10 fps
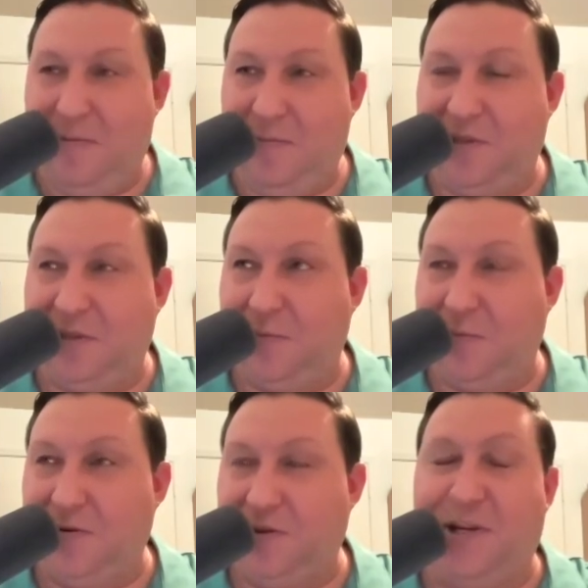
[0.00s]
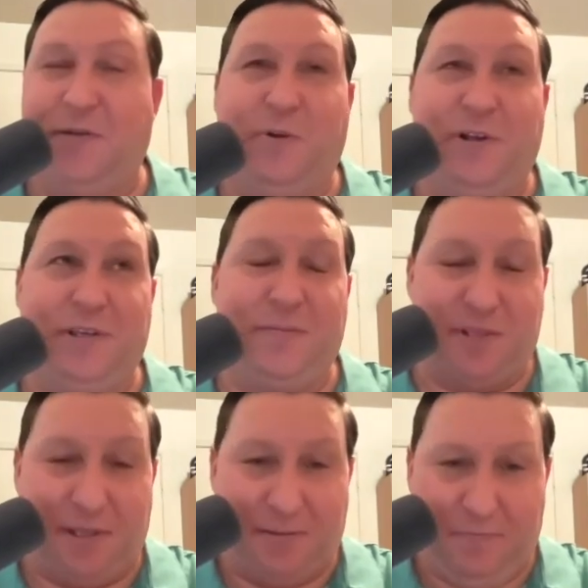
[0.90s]
music composer John Williams,
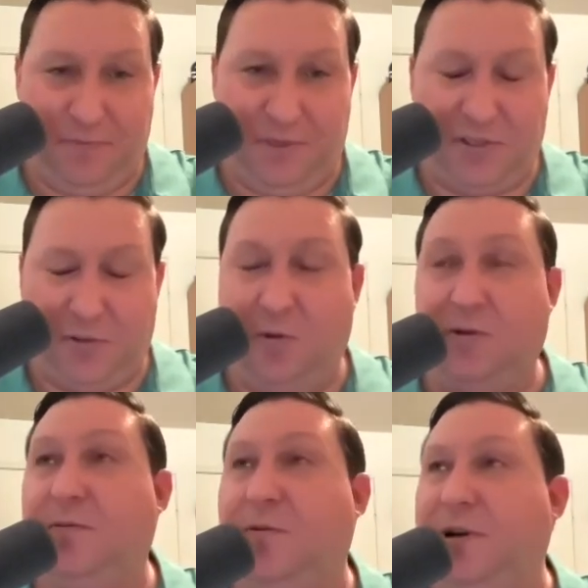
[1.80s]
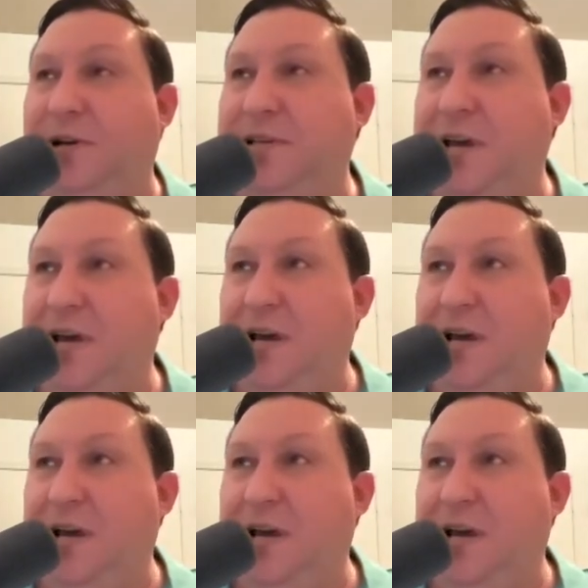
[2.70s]
said the score for it.